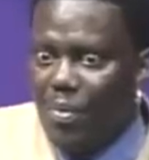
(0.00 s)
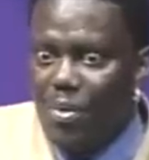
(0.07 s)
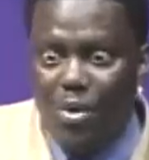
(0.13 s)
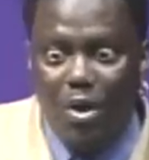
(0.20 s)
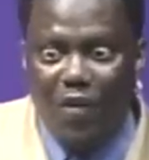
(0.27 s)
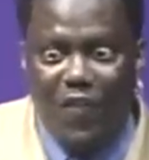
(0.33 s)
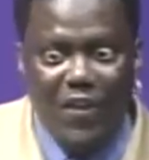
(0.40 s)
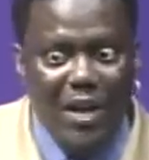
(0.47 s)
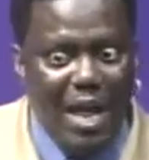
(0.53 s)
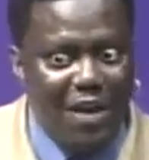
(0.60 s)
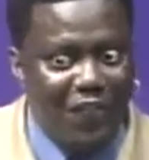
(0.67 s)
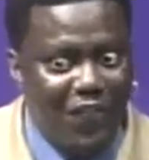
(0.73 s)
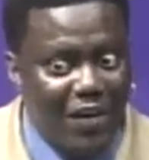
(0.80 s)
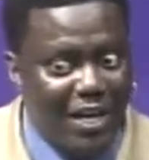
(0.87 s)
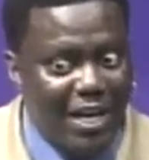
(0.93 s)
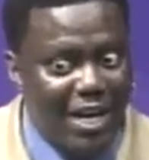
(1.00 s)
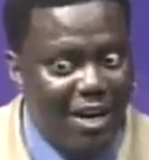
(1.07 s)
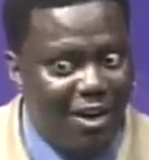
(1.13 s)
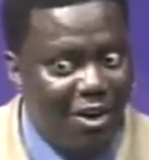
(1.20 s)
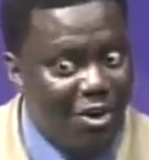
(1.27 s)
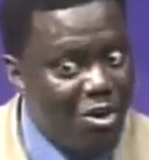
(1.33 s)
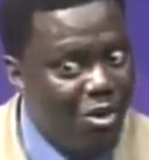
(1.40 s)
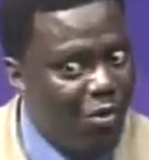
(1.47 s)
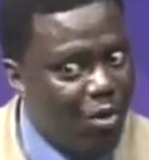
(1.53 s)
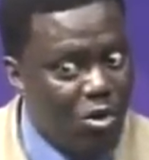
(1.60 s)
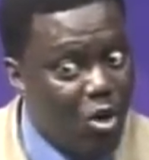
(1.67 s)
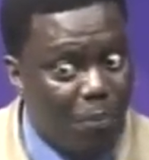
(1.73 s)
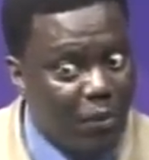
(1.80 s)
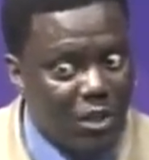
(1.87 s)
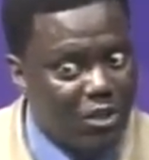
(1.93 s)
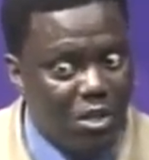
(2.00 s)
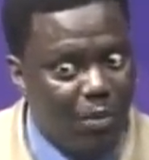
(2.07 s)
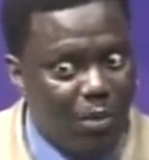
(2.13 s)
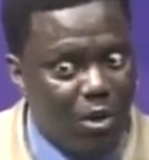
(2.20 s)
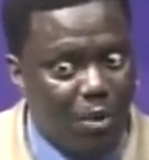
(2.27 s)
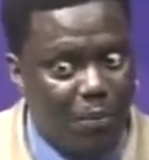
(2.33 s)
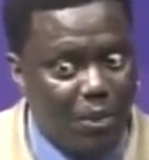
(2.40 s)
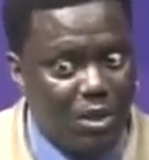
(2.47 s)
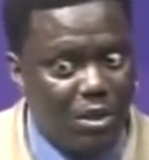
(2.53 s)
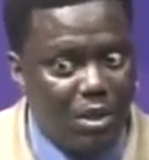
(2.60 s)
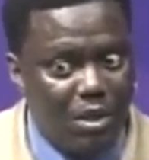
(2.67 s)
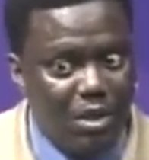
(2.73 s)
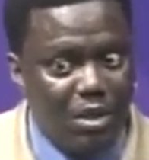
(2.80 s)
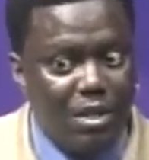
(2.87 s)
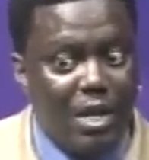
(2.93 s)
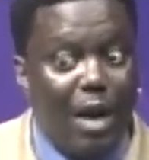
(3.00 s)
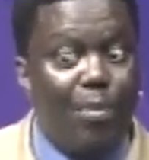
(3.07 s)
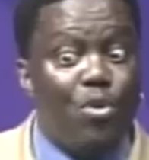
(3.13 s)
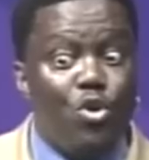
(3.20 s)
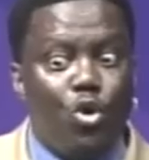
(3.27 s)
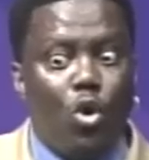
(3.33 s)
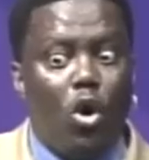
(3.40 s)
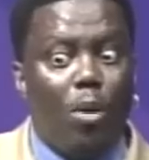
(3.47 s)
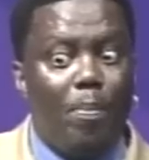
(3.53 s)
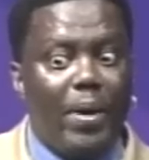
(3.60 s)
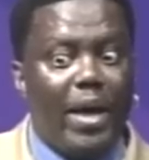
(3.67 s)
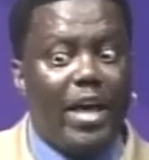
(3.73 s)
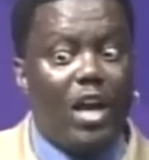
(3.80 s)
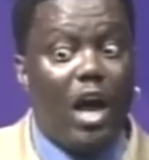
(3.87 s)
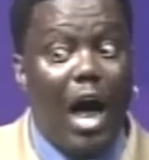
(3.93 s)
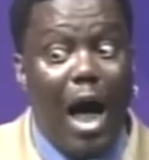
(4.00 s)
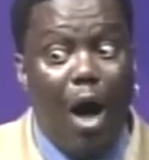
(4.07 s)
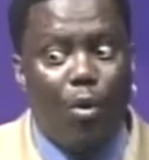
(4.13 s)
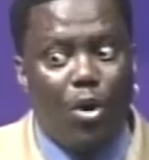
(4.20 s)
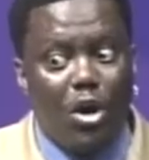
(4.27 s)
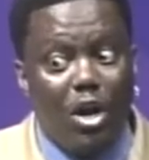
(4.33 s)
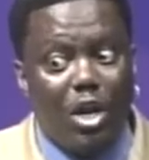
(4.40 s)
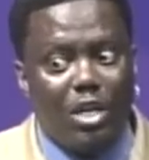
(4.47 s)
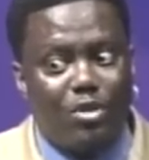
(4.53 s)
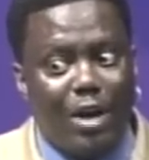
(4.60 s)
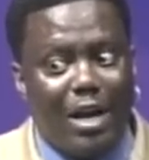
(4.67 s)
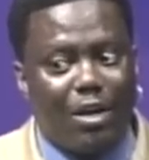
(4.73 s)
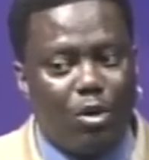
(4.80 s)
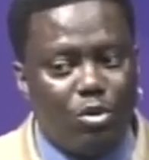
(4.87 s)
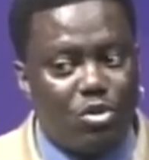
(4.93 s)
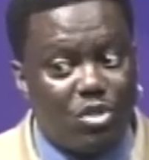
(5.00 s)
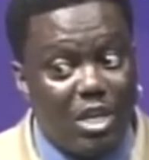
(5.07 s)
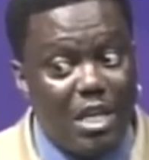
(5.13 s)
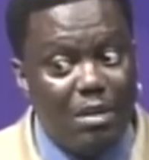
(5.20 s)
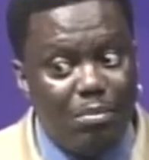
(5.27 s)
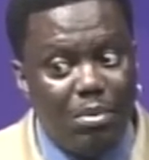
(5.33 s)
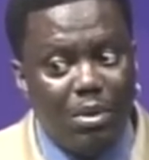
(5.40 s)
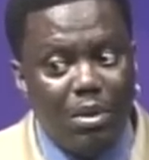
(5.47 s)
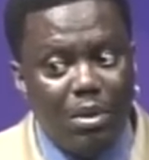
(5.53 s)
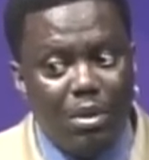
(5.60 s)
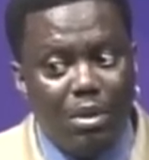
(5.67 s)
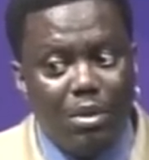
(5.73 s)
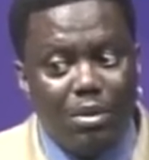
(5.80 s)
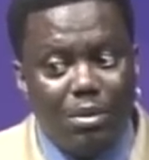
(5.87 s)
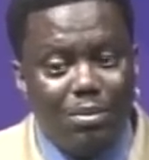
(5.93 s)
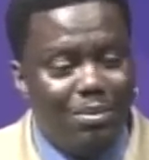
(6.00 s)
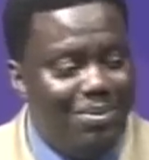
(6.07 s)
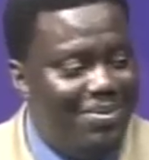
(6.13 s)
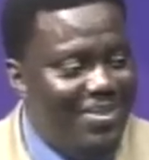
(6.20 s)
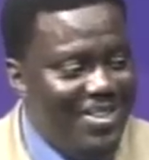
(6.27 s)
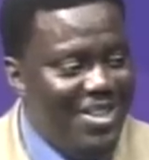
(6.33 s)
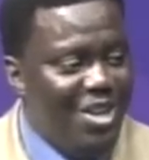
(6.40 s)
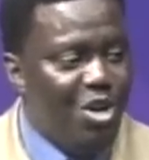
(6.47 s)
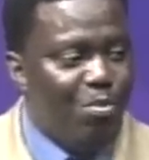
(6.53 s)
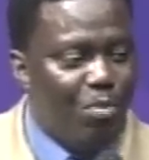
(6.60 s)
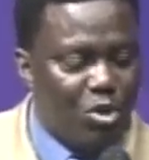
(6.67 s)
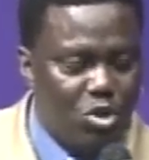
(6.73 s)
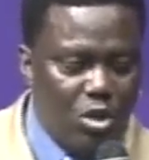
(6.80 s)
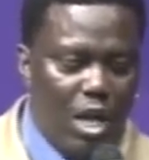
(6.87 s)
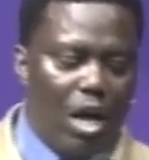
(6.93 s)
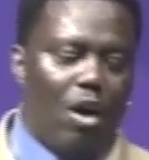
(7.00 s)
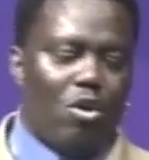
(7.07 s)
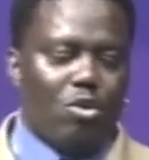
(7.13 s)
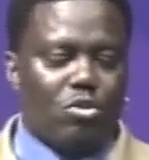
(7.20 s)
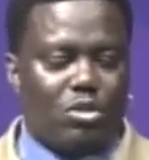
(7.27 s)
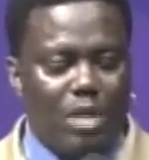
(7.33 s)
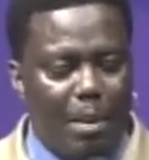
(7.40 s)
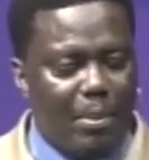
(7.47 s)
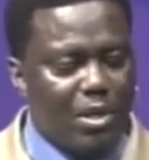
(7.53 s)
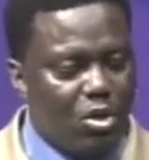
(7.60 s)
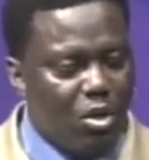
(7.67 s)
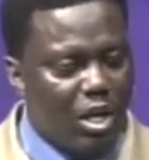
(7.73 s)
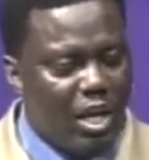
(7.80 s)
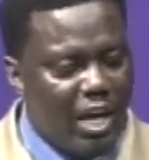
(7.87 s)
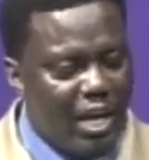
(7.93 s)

You don't feel like fucking at all. You don't want no pussy, you don't want no pussy. That's when you go to bed an hour early, try to go to sleep, but you lay on your stomach so they